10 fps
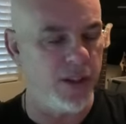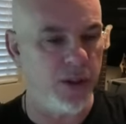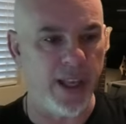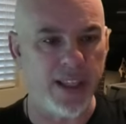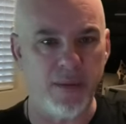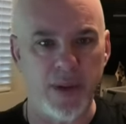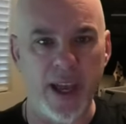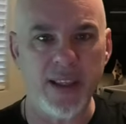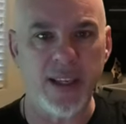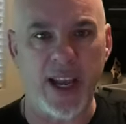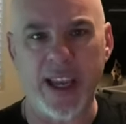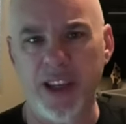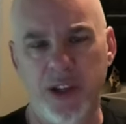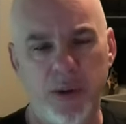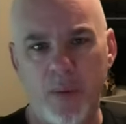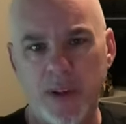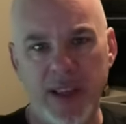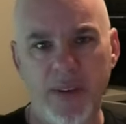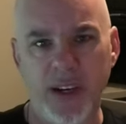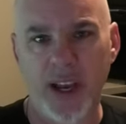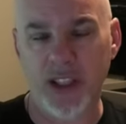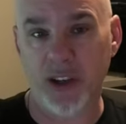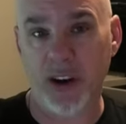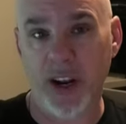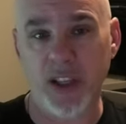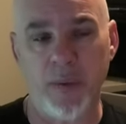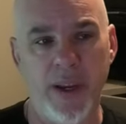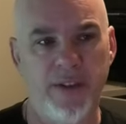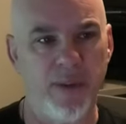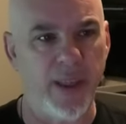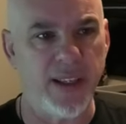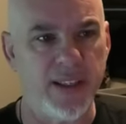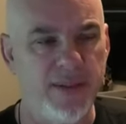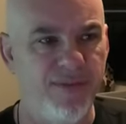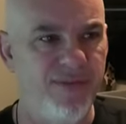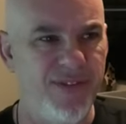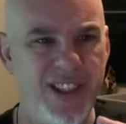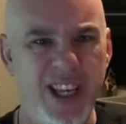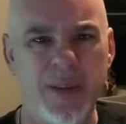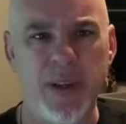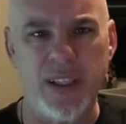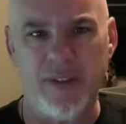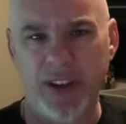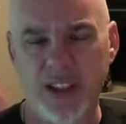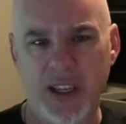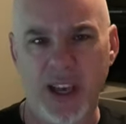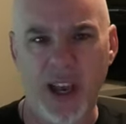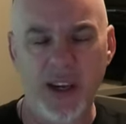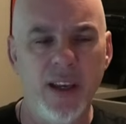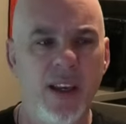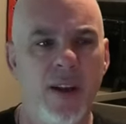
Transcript: to do like some nights. Like I can do almost every night starting next week from like 6 Pacific to 9.